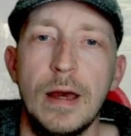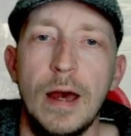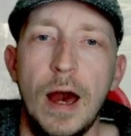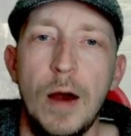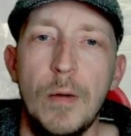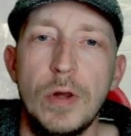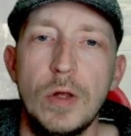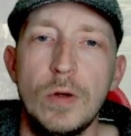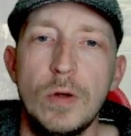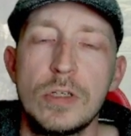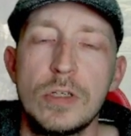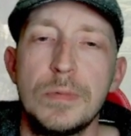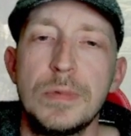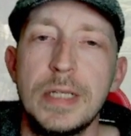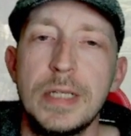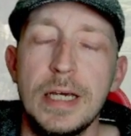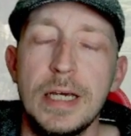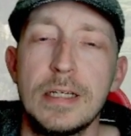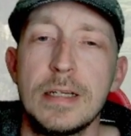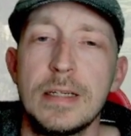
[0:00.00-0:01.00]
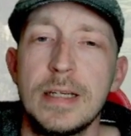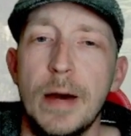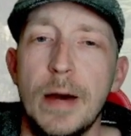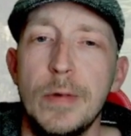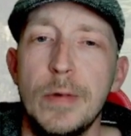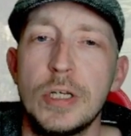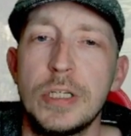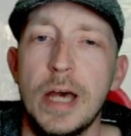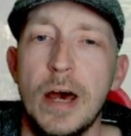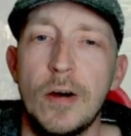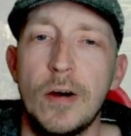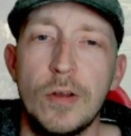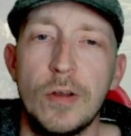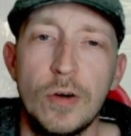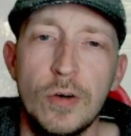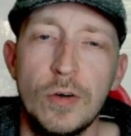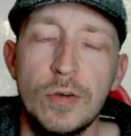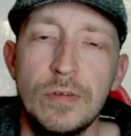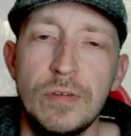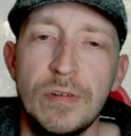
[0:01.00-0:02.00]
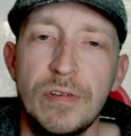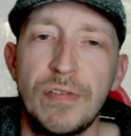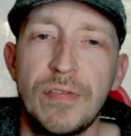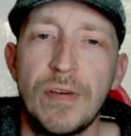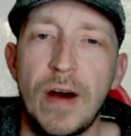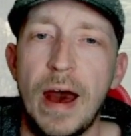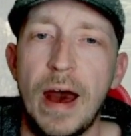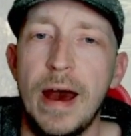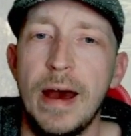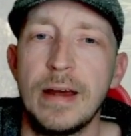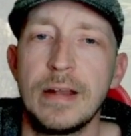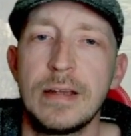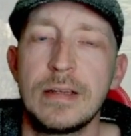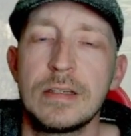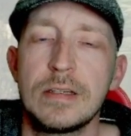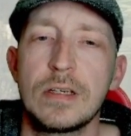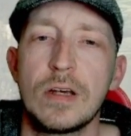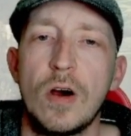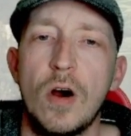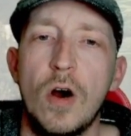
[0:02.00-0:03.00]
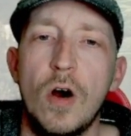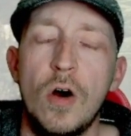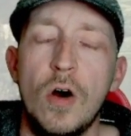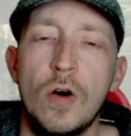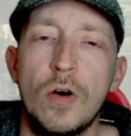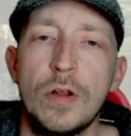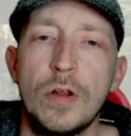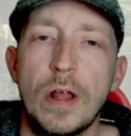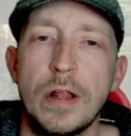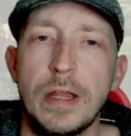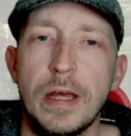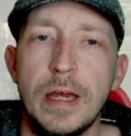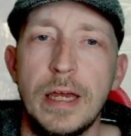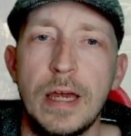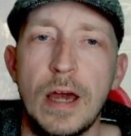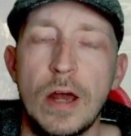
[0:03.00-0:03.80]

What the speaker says: And we're doing some decent damage there on Ulf and on the